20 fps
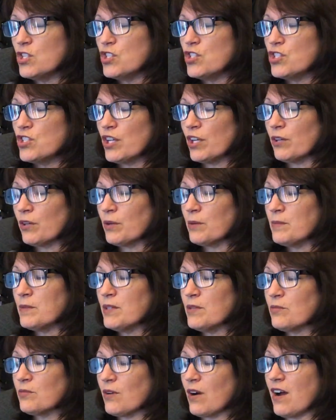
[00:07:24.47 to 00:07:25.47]

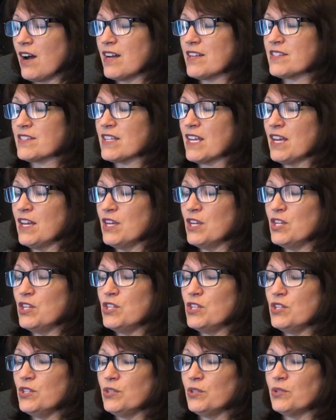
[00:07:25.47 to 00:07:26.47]
Jeremy Ross
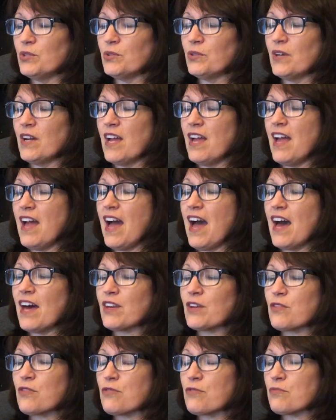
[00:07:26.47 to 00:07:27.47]
knew how
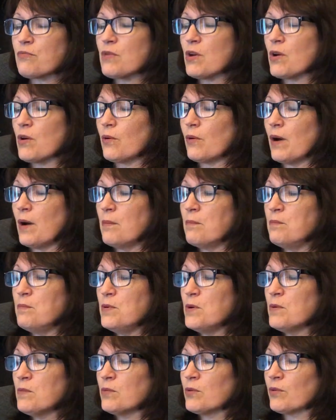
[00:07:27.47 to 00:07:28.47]
to throw a
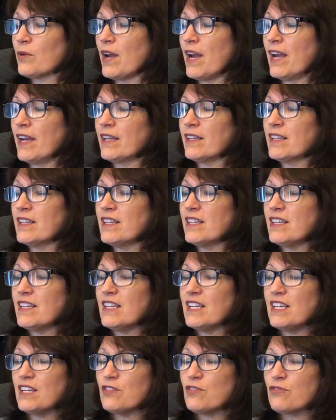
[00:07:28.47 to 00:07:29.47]
boomerang.
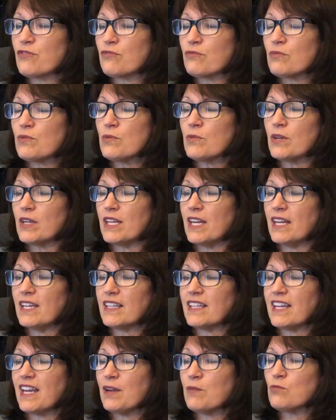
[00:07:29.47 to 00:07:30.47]
He threw it and
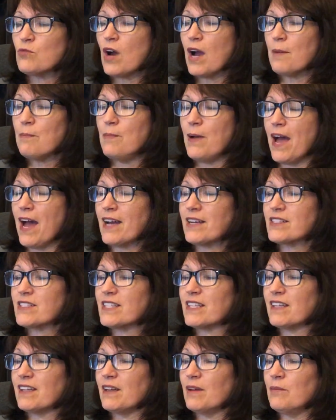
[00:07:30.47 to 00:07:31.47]
it came right back
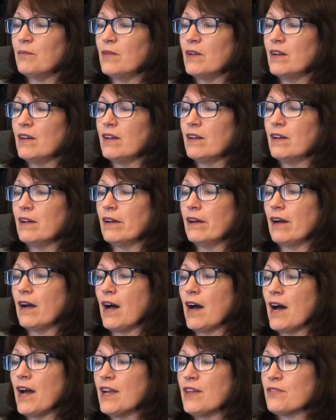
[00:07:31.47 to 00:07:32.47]
to him.
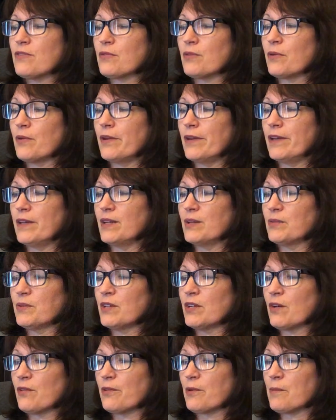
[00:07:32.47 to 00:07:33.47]
I threw it and it
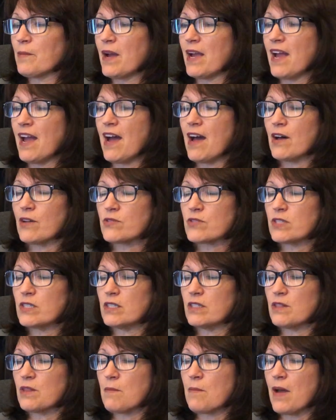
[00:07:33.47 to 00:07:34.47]
went over my house and
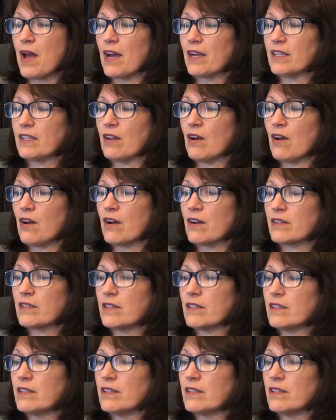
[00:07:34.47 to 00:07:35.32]
into the backyard.